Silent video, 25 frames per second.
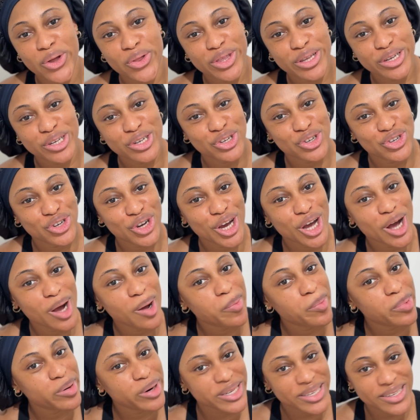This is your girl,
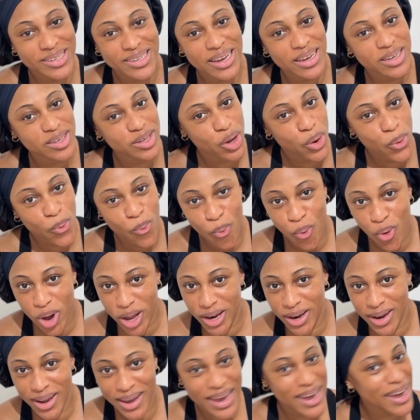Princess
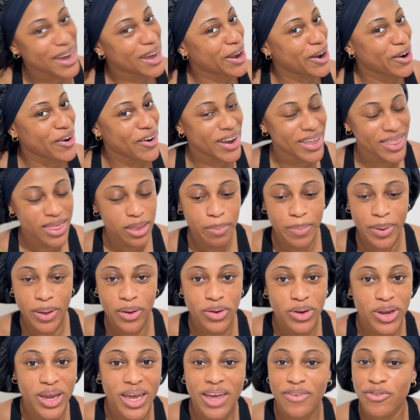Wanda, here in the building.